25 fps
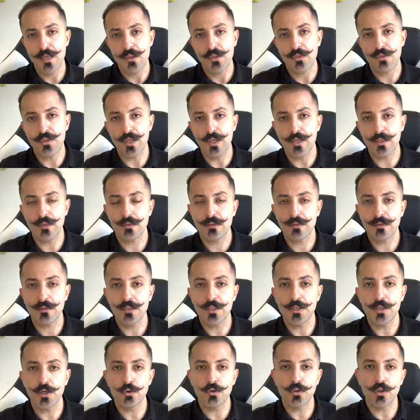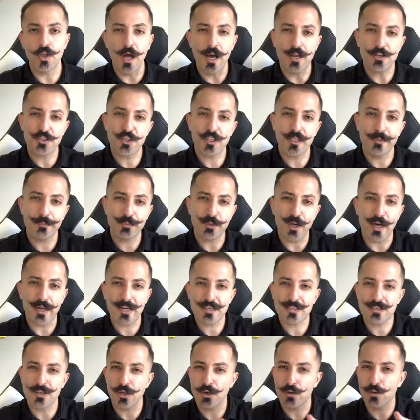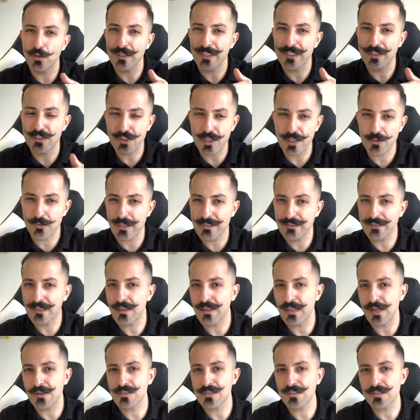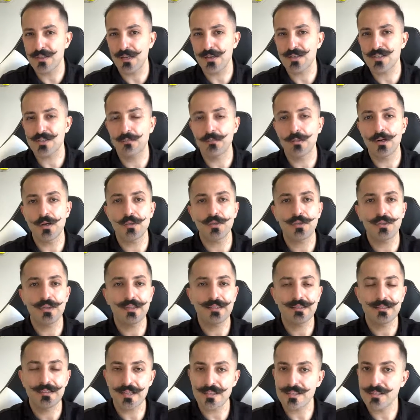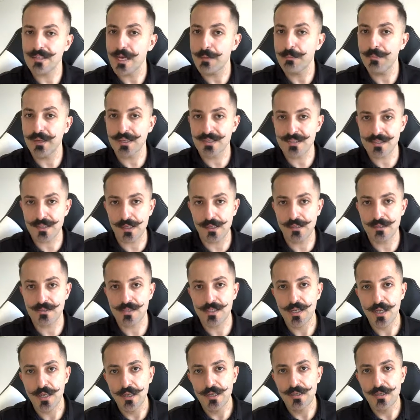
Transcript: then, launching products that only generate $10,000 a month does not make sense.